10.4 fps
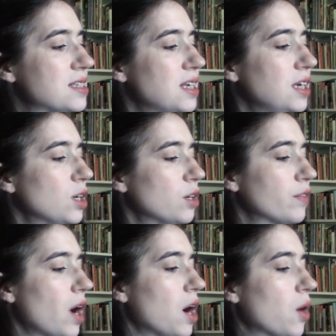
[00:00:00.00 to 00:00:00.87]
The Year of
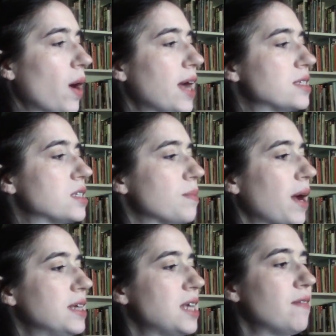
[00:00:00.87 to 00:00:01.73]
Conquest
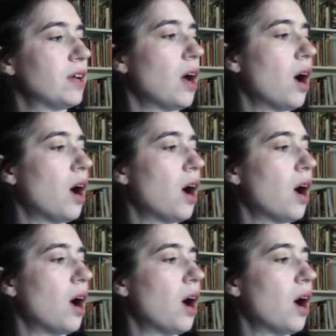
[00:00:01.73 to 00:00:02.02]
by David